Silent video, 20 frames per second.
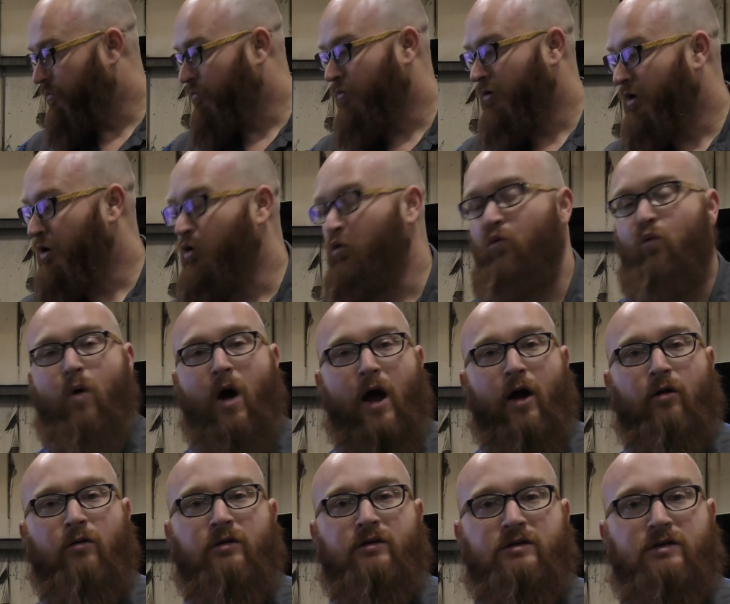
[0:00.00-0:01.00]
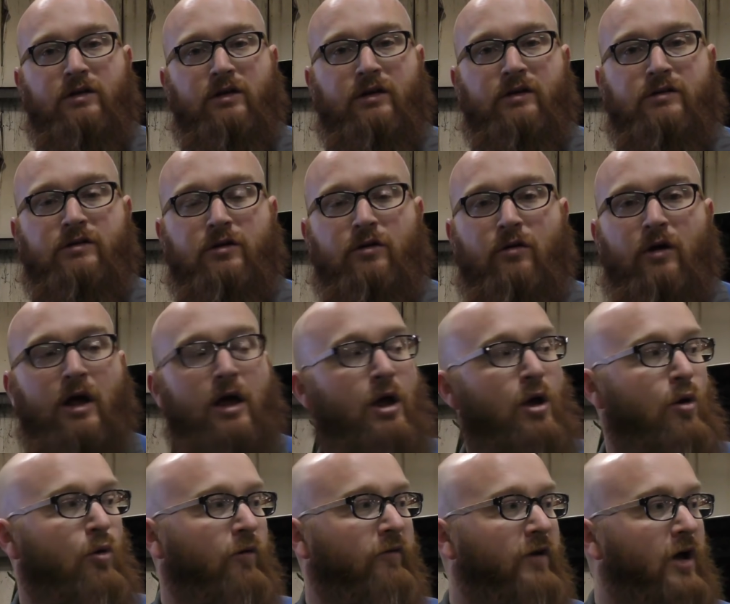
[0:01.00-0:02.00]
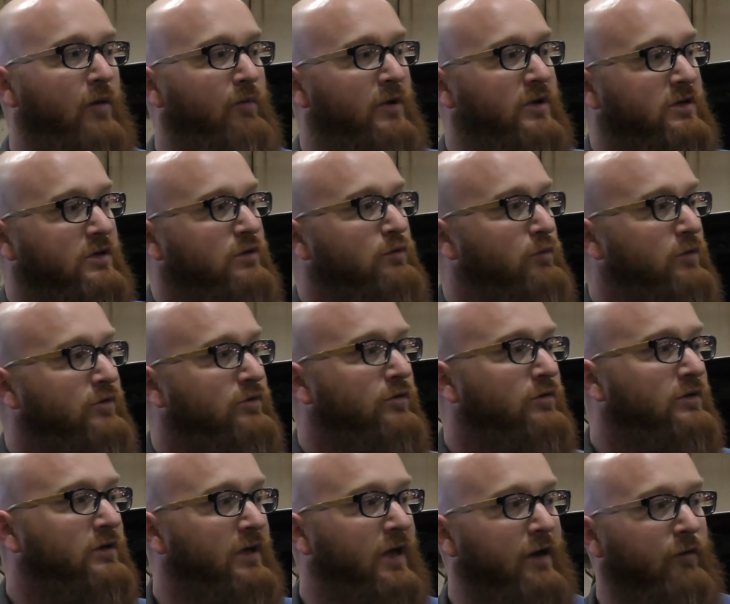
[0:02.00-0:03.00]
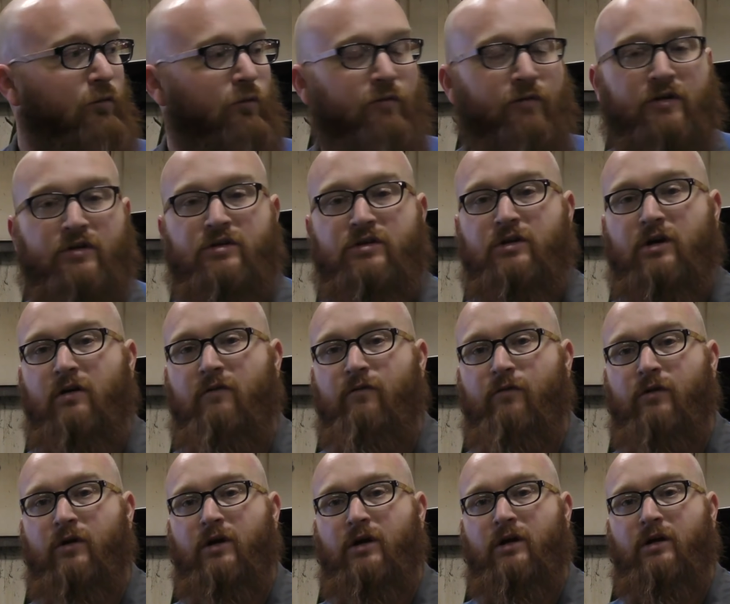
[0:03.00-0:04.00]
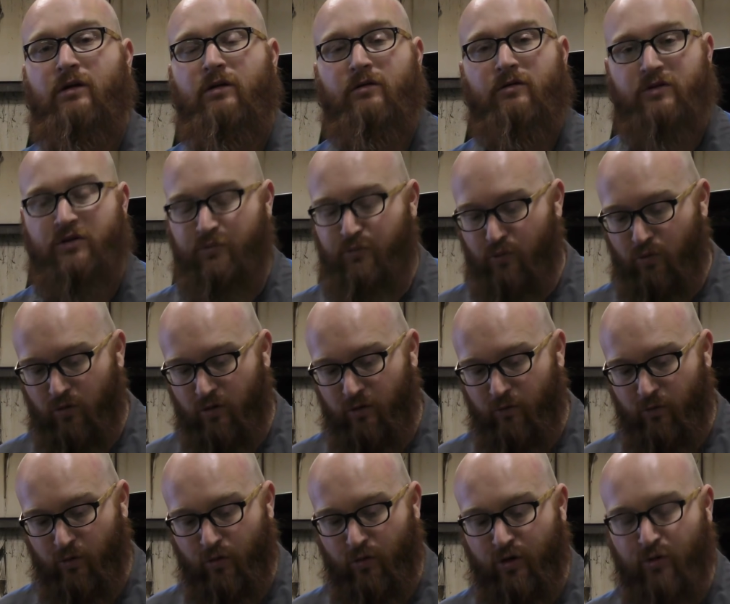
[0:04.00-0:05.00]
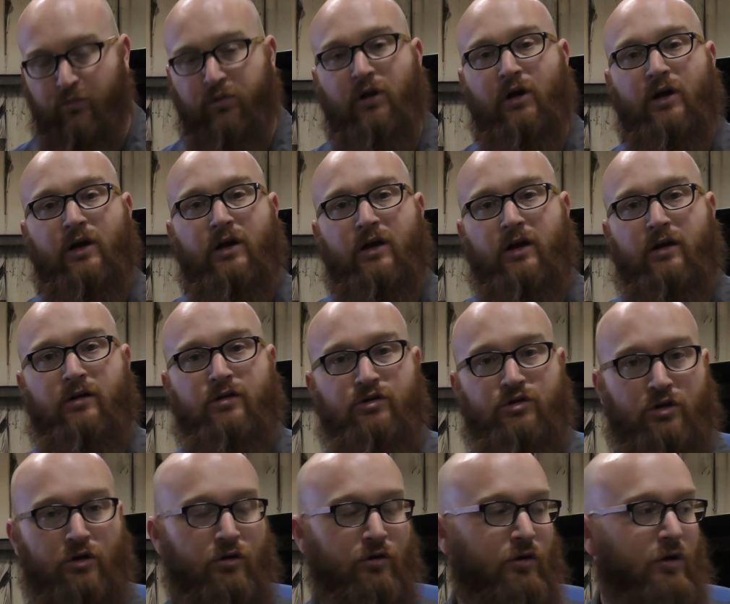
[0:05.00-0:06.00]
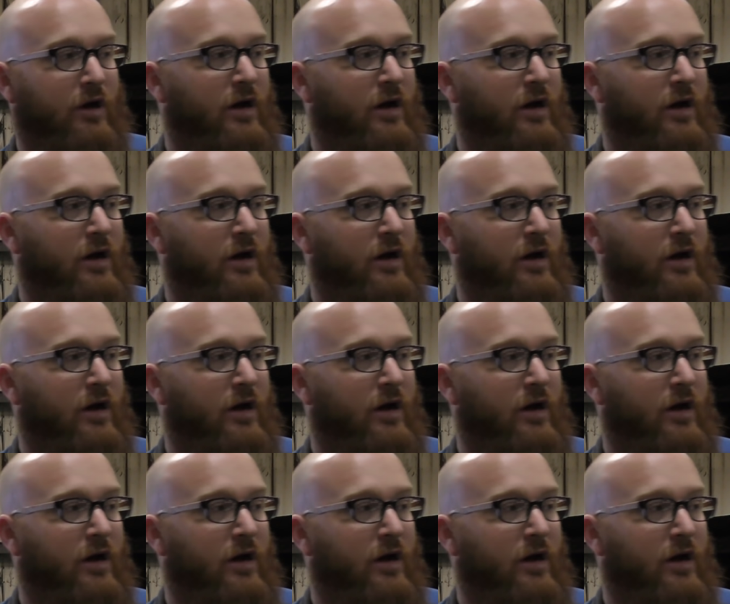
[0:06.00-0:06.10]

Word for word: through here wirelessly. So we've got Missus Wizard's Land Rover Discovery Sport. We're going to plug it in and show you